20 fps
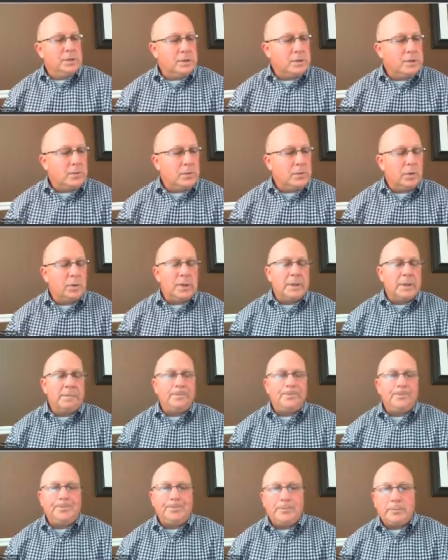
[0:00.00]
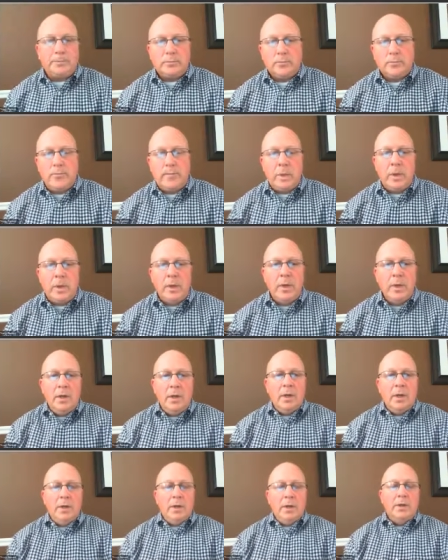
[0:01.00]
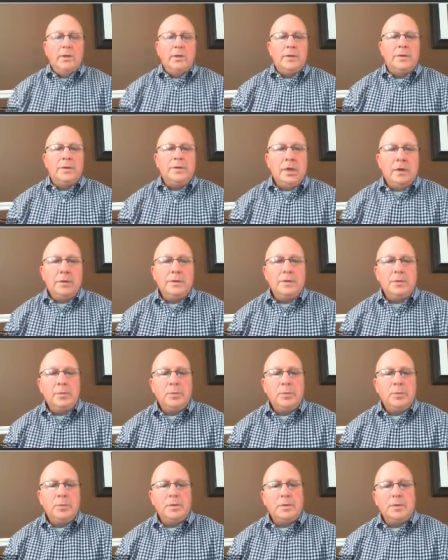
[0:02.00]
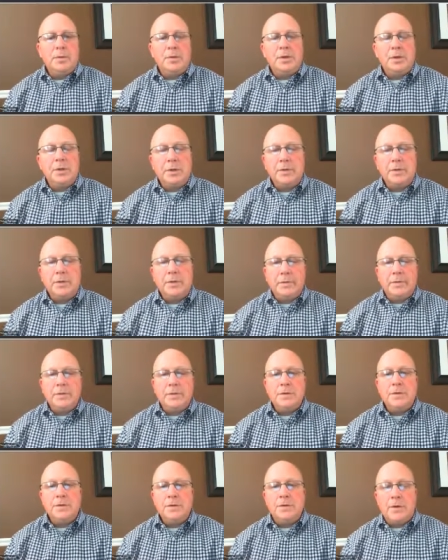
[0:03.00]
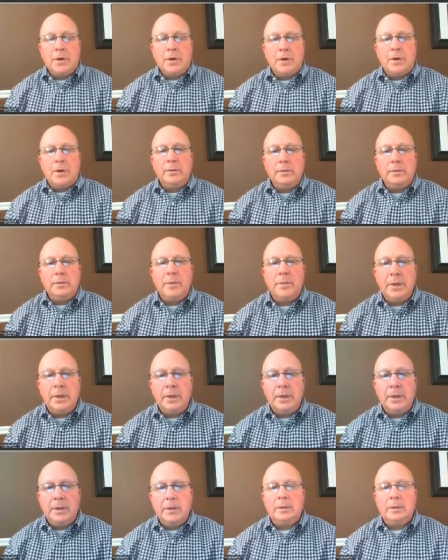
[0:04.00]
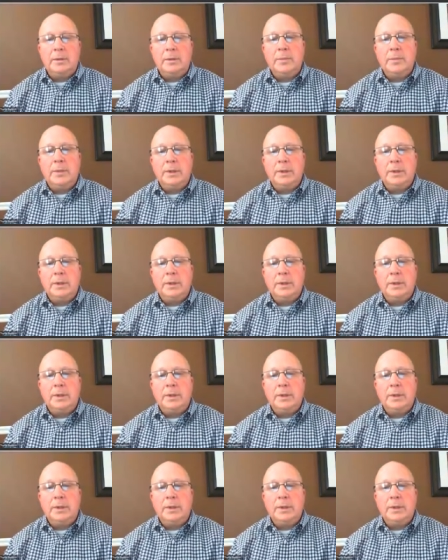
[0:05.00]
just a little bit. The challenge of prescription history, first of all, let me